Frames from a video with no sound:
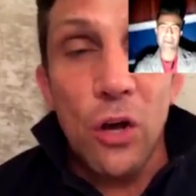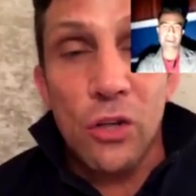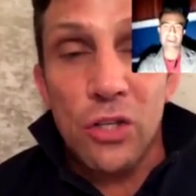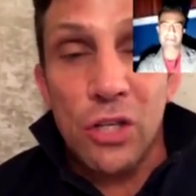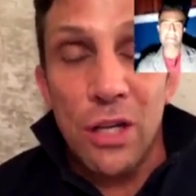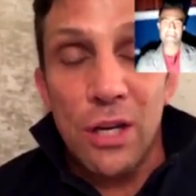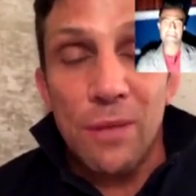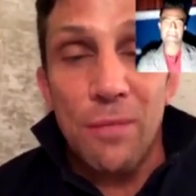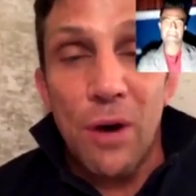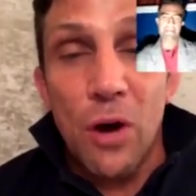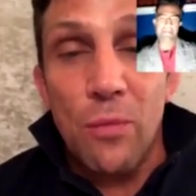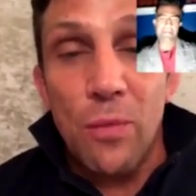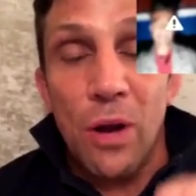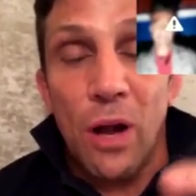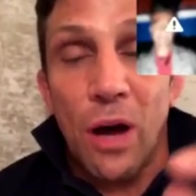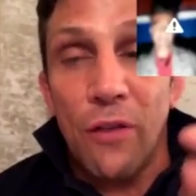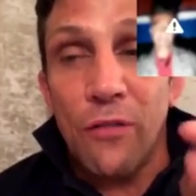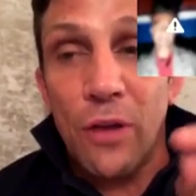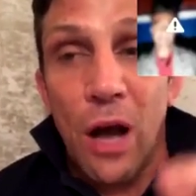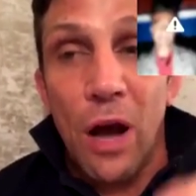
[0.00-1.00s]
At the moment.
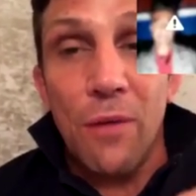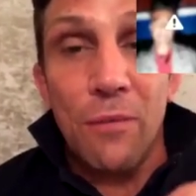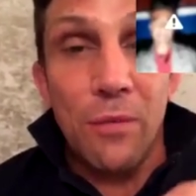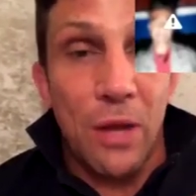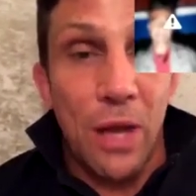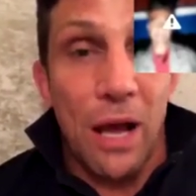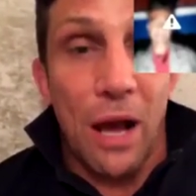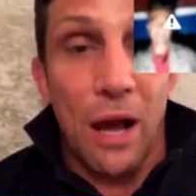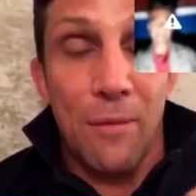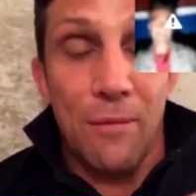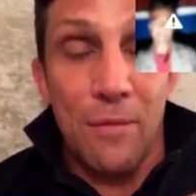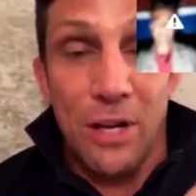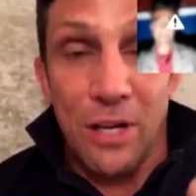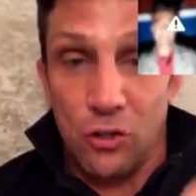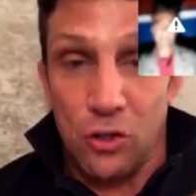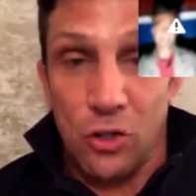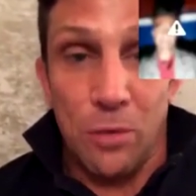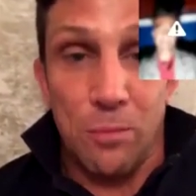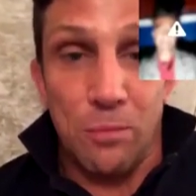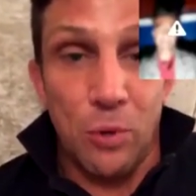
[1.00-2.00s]
I'm
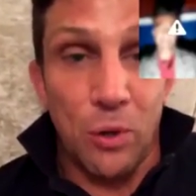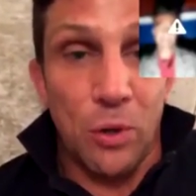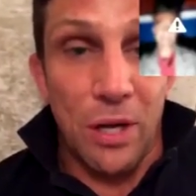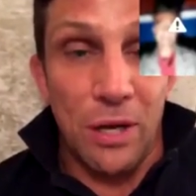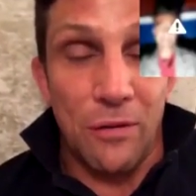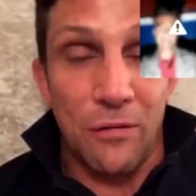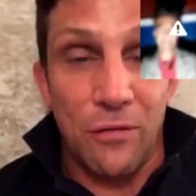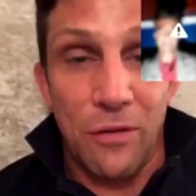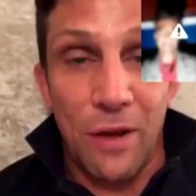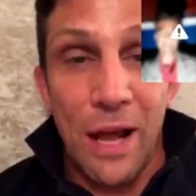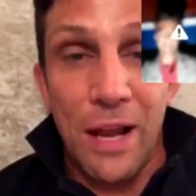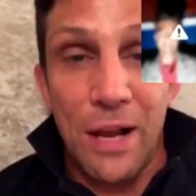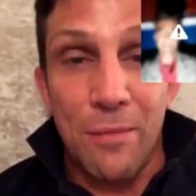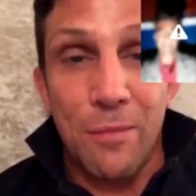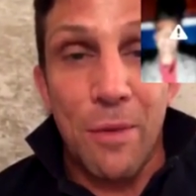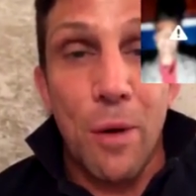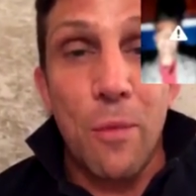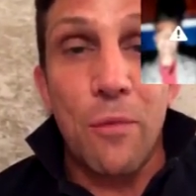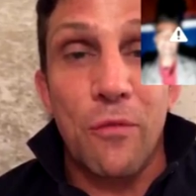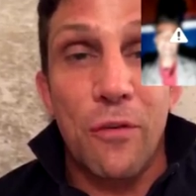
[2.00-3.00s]
literally booking a flight at the
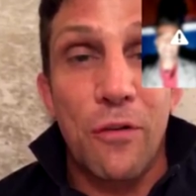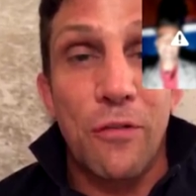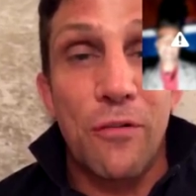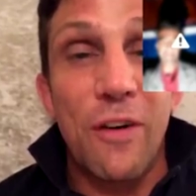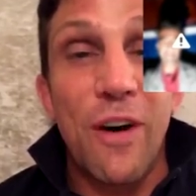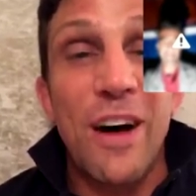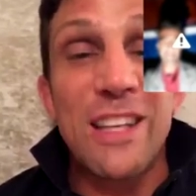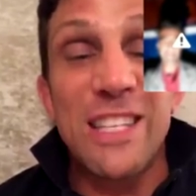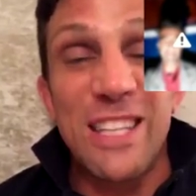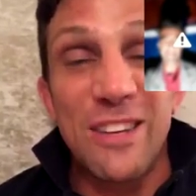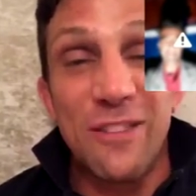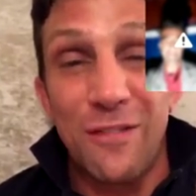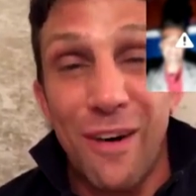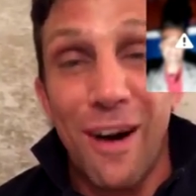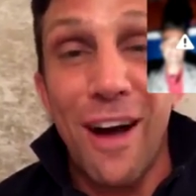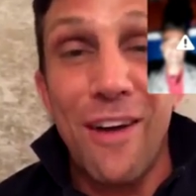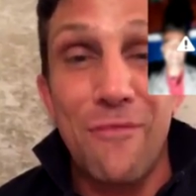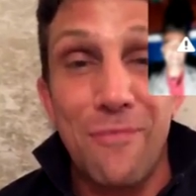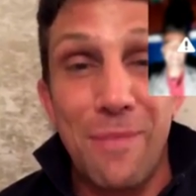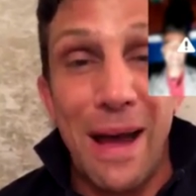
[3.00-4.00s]
moment for
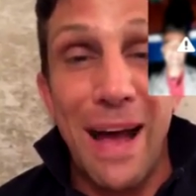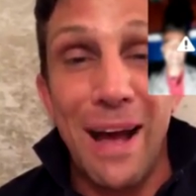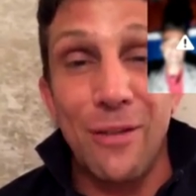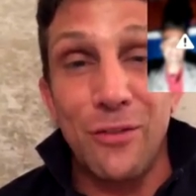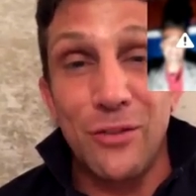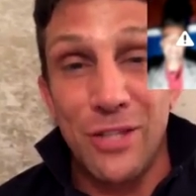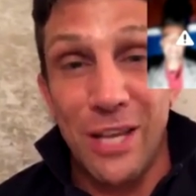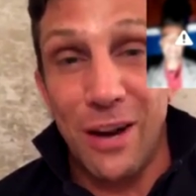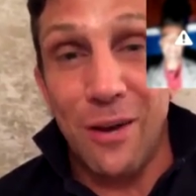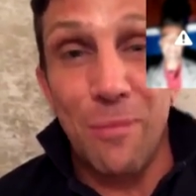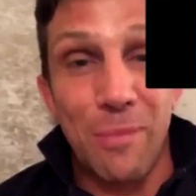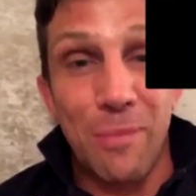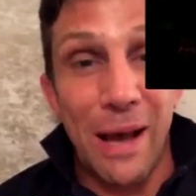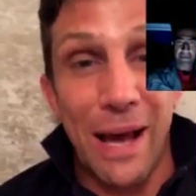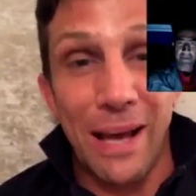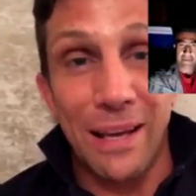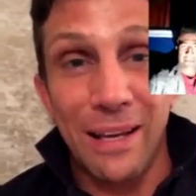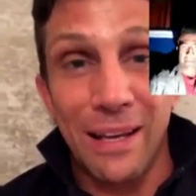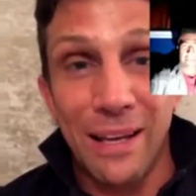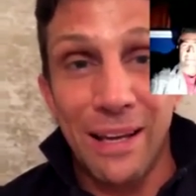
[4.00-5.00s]
£35 there and back
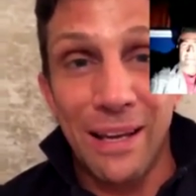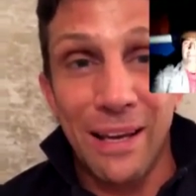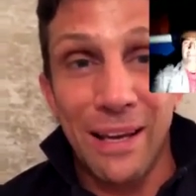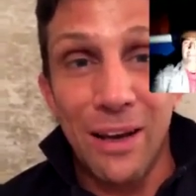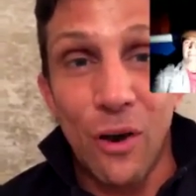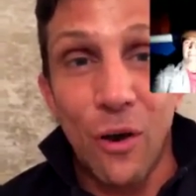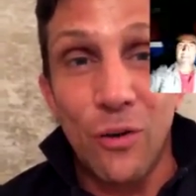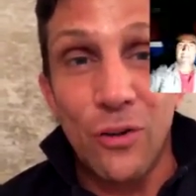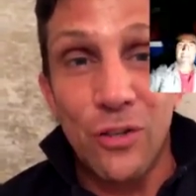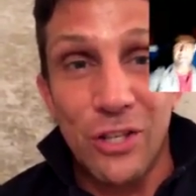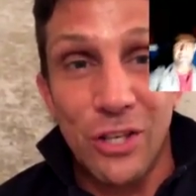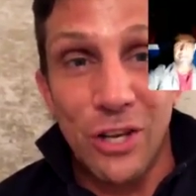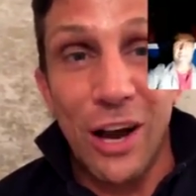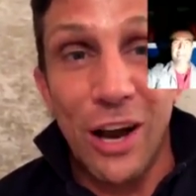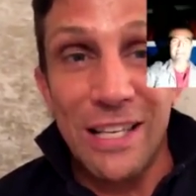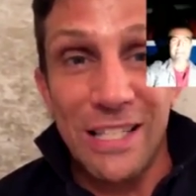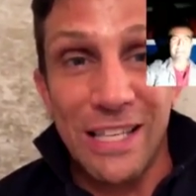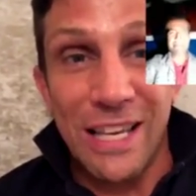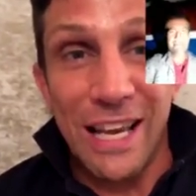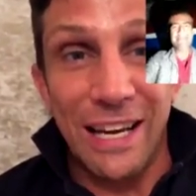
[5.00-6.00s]
on
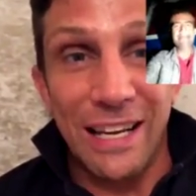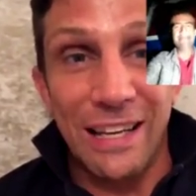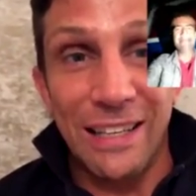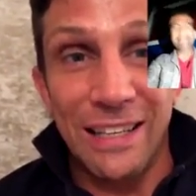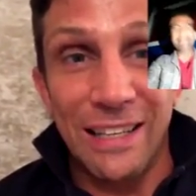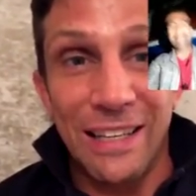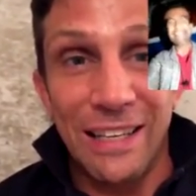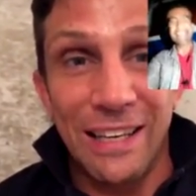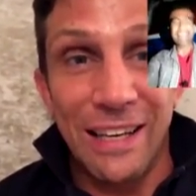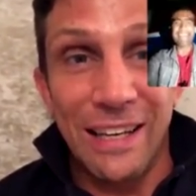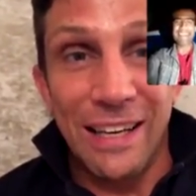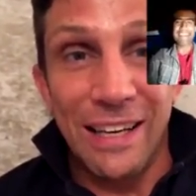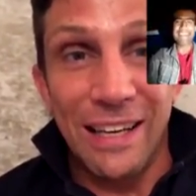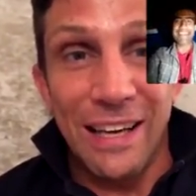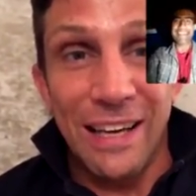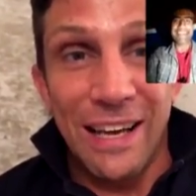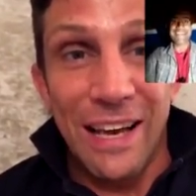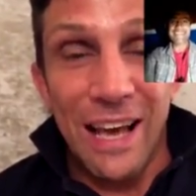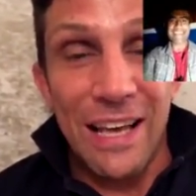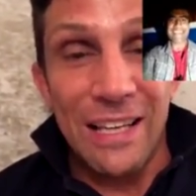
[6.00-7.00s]
Skyscanner.
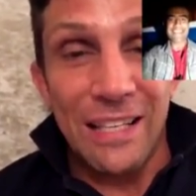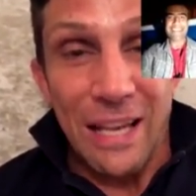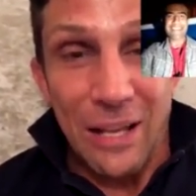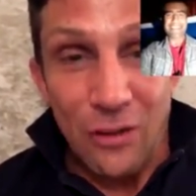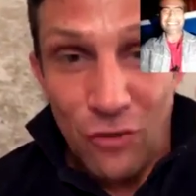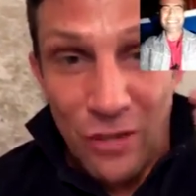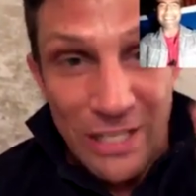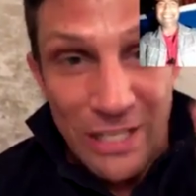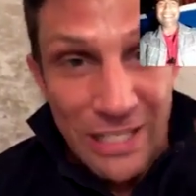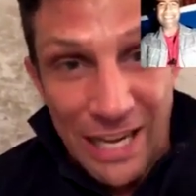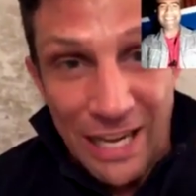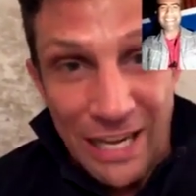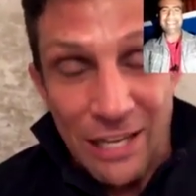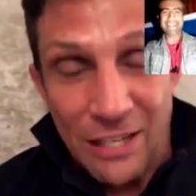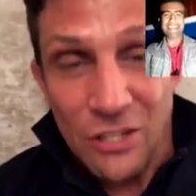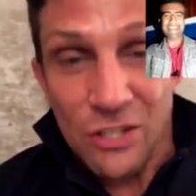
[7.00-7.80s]
It's ridiculous.